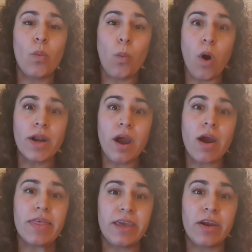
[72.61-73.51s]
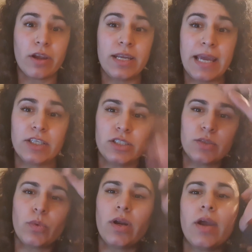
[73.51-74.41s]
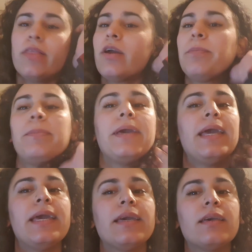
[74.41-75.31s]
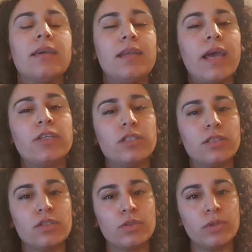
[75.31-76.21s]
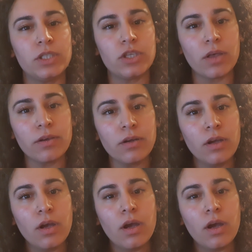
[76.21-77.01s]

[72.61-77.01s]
What are their connections? What are their big connections to each other